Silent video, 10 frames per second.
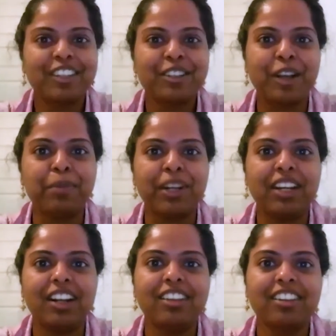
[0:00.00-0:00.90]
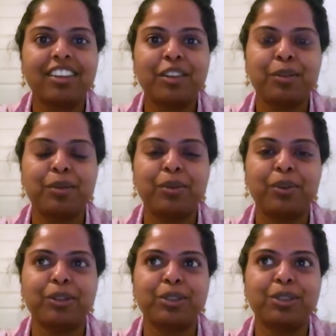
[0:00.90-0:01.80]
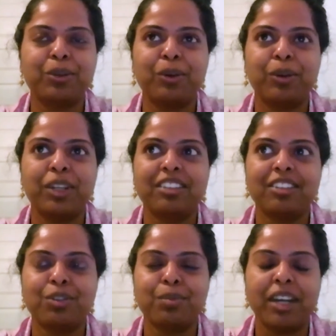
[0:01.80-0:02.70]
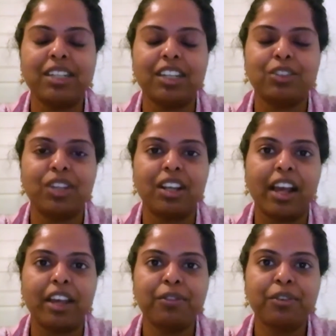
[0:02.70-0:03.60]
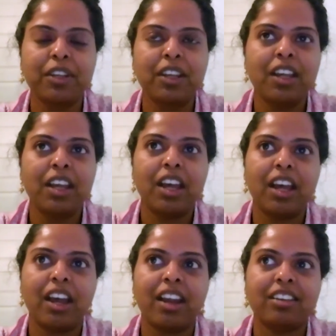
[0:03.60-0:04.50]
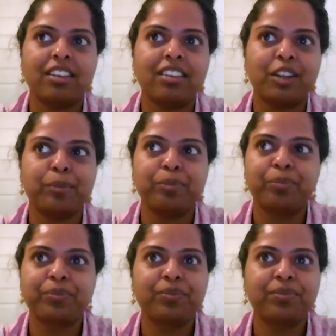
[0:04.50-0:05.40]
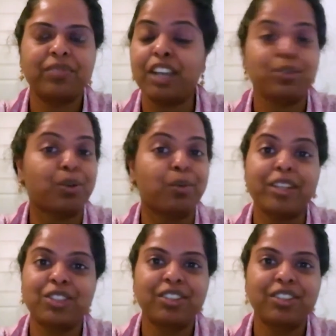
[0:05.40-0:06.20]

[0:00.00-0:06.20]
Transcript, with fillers: completely. Uh, so into my day-to-day life and um, thank you so much,